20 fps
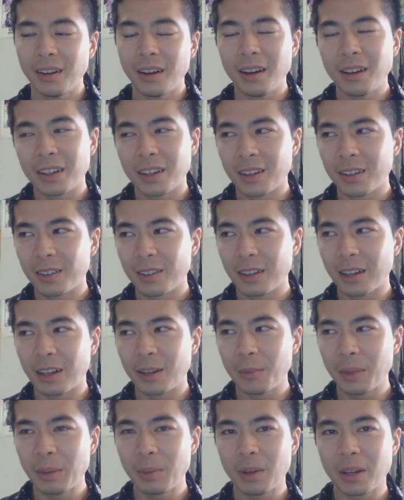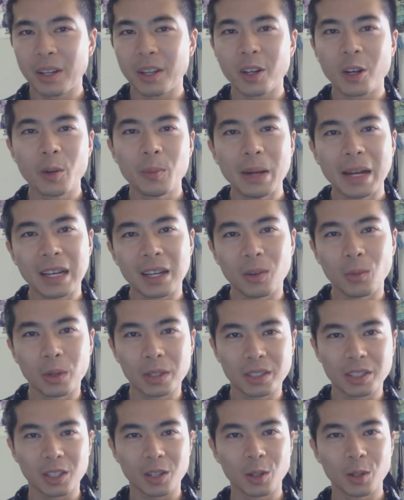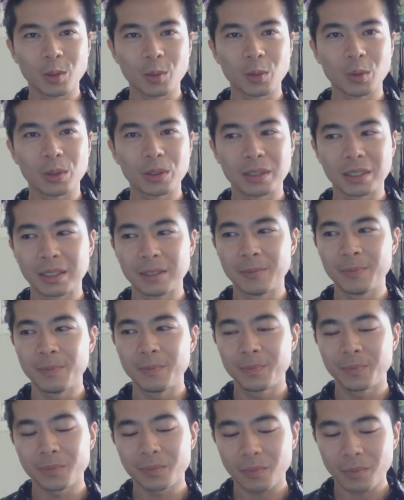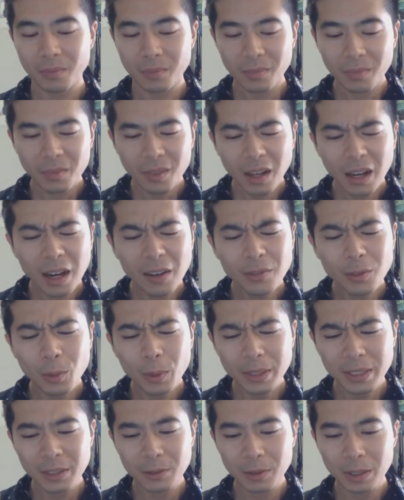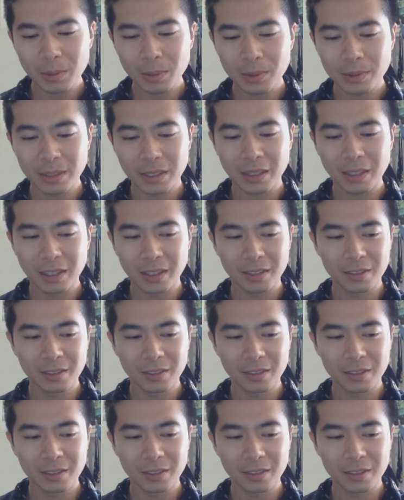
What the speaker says: I know, maybe I can go back and watch the Clone Wars. And after watching Rebels,